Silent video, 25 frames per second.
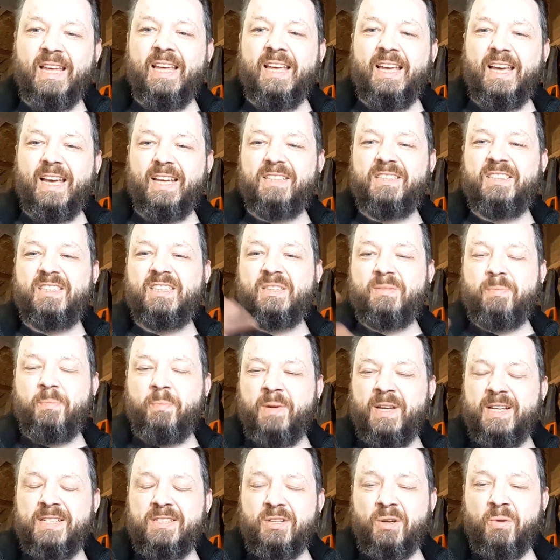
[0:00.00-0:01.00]
It's
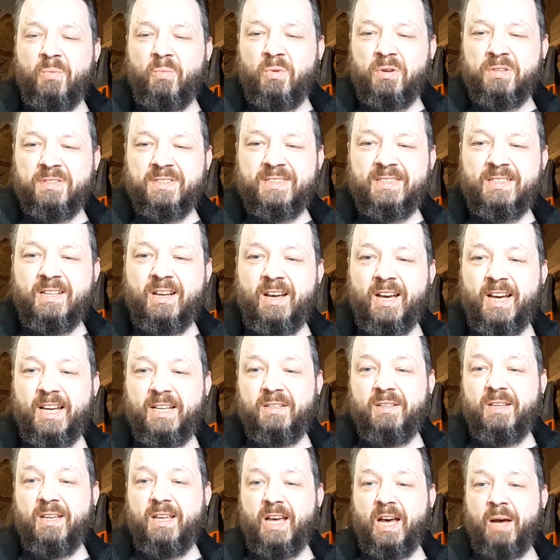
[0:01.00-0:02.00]
split on one
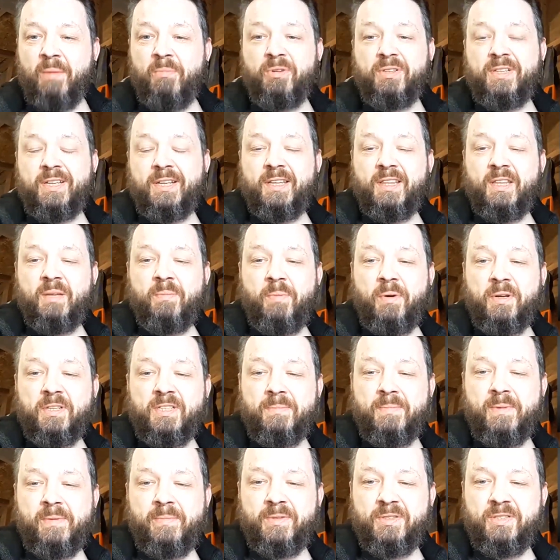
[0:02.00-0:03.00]
side. I'm looking at the
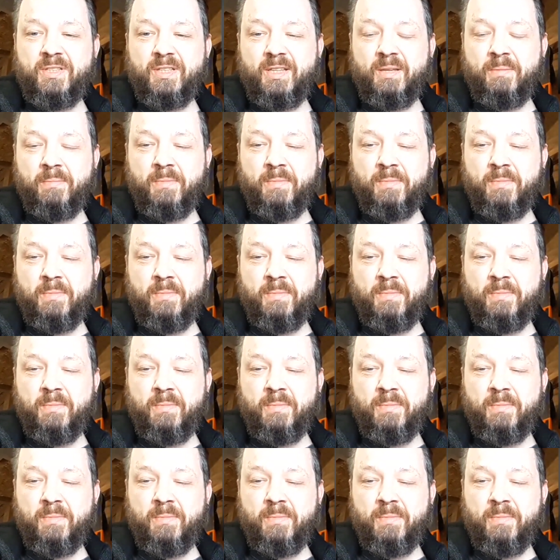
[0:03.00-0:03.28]
bottom image at the